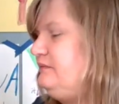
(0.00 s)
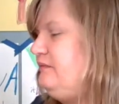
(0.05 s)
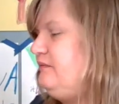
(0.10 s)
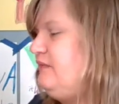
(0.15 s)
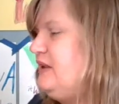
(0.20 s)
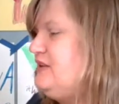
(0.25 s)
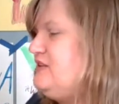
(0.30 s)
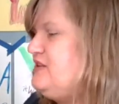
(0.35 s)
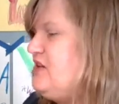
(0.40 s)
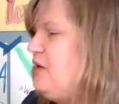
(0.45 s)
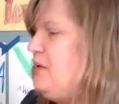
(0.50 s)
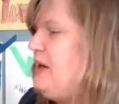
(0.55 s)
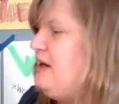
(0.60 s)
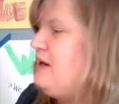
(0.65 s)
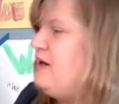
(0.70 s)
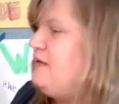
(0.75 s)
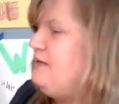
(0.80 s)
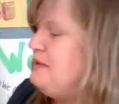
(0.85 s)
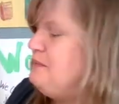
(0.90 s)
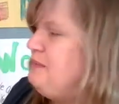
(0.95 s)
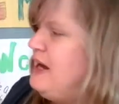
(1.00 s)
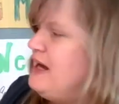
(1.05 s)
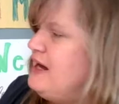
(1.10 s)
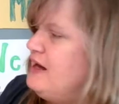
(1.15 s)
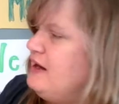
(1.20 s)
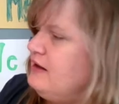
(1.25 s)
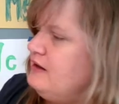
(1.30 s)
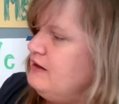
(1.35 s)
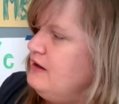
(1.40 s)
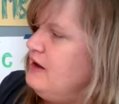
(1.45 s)
So, and on the
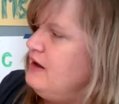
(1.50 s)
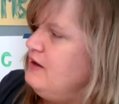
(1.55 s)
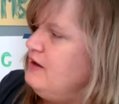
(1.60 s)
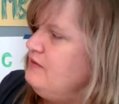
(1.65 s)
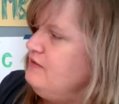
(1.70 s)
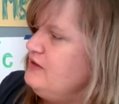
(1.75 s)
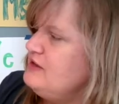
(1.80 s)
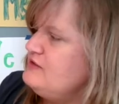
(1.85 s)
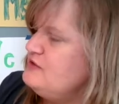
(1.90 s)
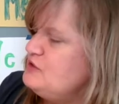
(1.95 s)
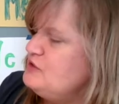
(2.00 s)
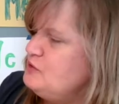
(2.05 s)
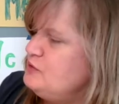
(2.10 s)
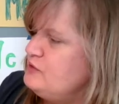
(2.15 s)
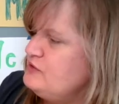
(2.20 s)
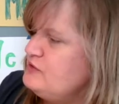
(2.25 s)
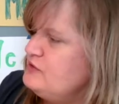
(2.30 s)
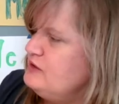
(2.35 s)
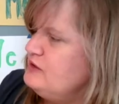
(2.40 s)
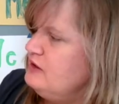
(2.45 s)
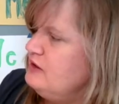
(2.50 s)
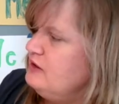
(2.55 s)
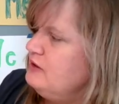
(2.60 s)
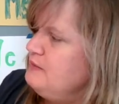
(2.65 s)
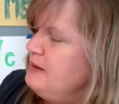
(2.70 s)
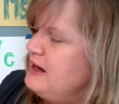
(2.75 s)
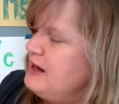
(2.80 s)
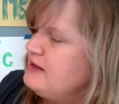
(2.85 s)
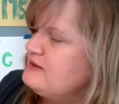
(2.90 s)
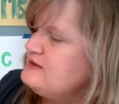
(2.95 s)
back of the Zootles
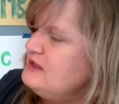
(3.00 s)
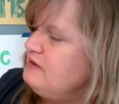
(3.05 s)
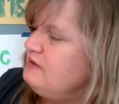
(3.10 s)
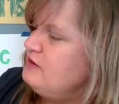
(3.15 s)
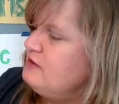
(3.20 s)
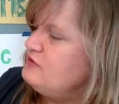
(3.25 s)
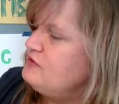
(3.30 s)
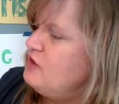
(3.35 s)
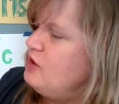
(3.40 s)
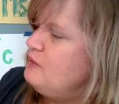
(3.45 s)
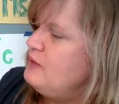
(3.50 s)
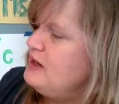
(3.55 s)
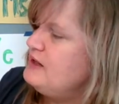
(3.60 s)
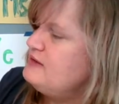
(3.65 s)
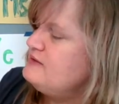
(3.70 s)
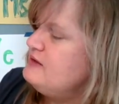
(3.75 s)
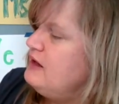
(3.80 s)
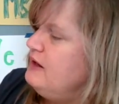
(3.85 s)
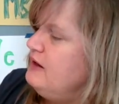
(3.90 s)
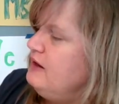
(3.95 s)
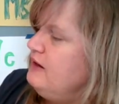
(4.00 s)
magazine, there's always